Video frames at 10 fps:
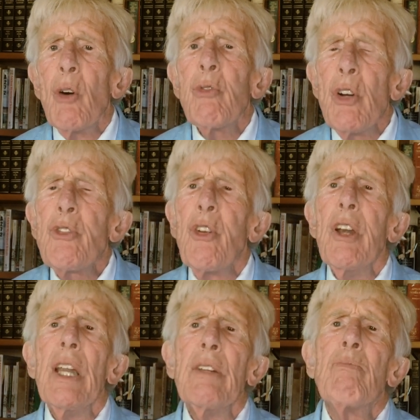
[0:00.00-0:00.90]

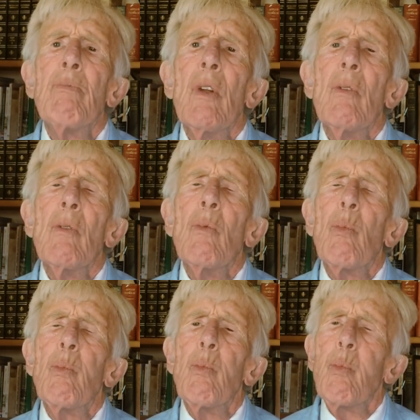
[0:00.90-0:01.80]
originally
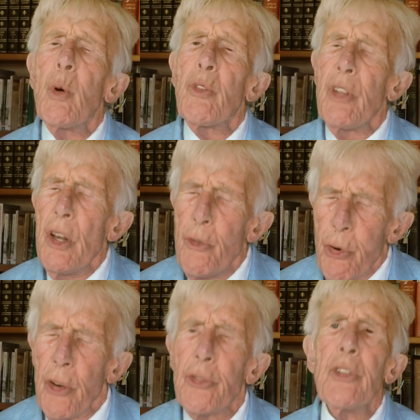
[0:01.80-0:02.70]
was
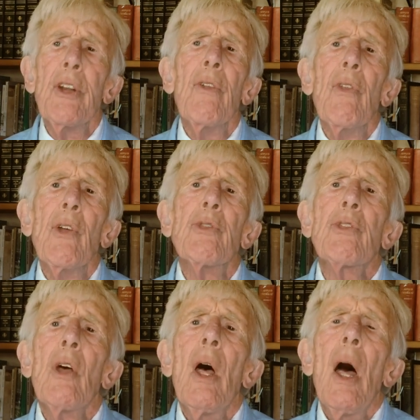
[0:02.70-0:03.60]
interested in
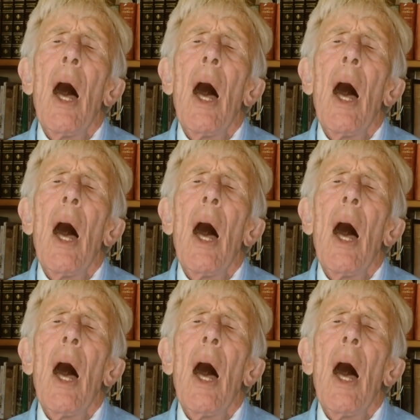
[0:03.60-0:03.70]
this,